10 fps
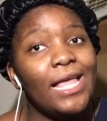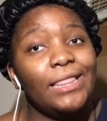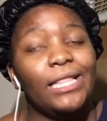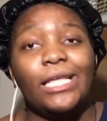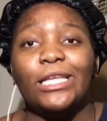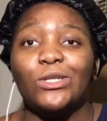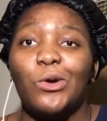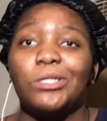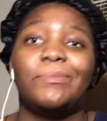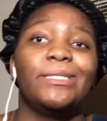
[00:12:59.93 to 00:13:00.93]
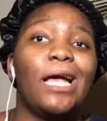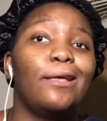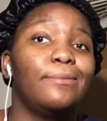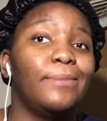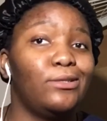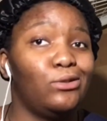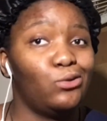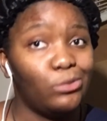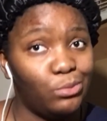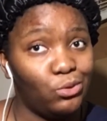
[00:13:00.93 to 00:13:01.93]
the link is going to be down in the
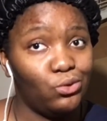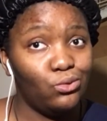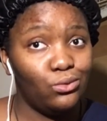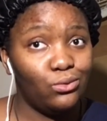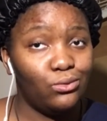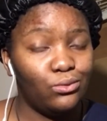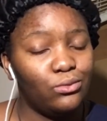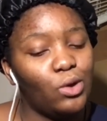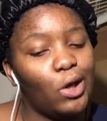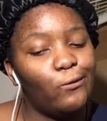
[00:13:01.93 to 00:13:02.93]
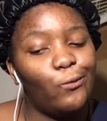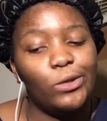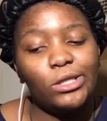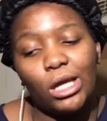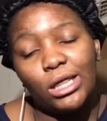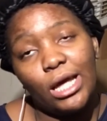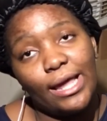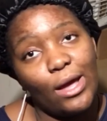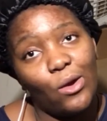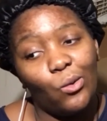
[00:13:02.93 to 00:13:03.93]
description and check that
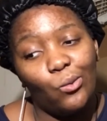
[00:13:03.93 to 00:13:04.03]
out